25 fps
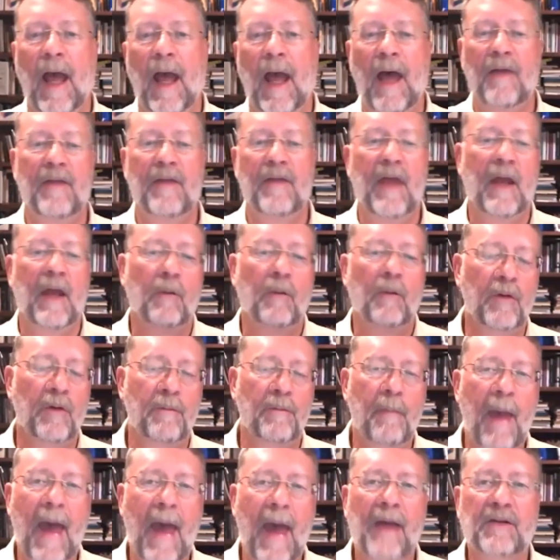And then with
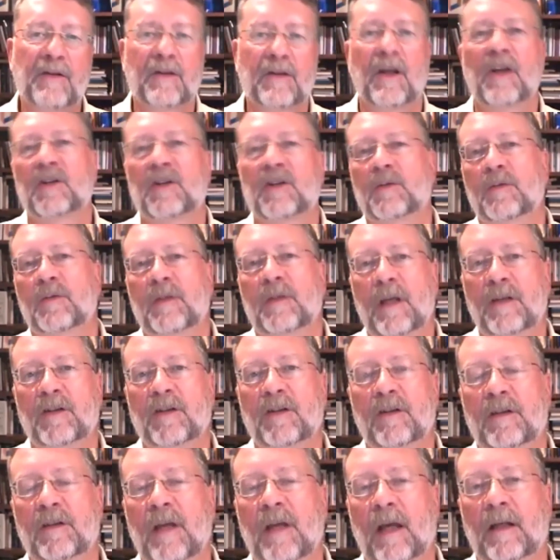mass
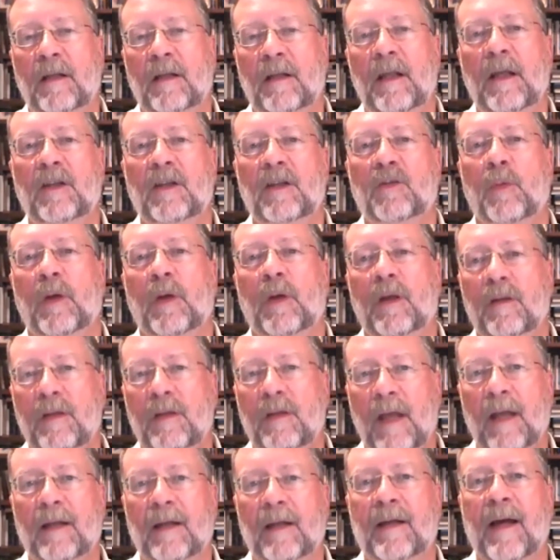customization techniques, we can
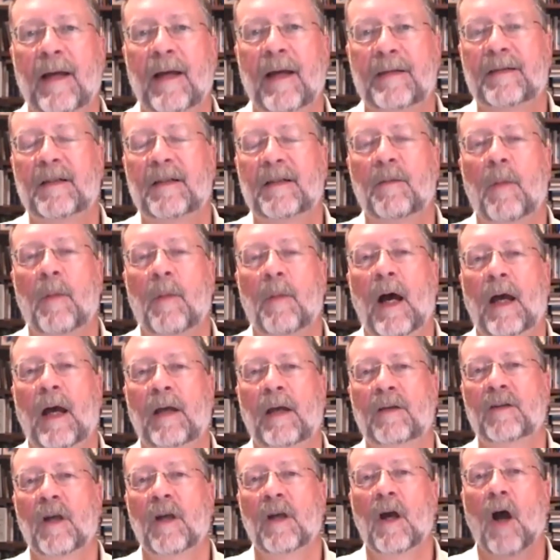then
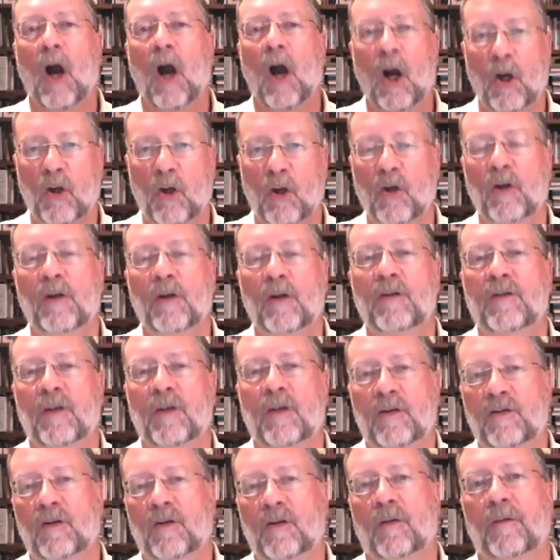customize our goods,
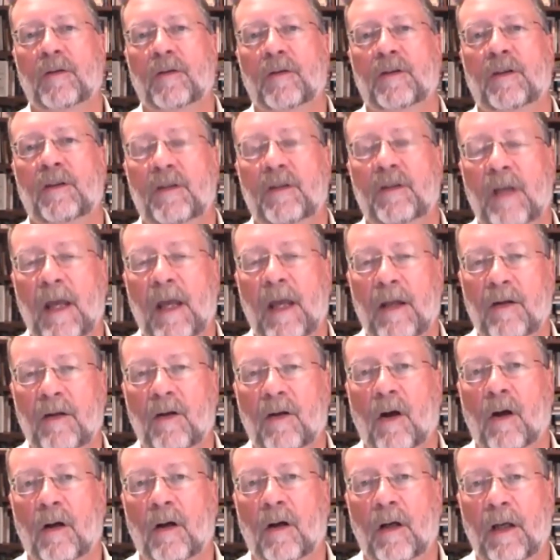our services, and
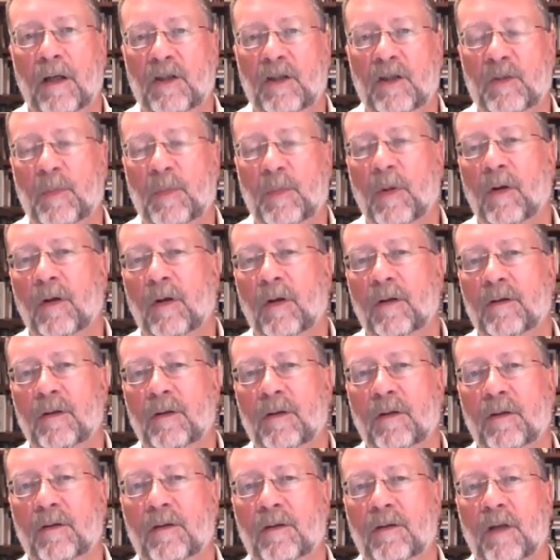our experiences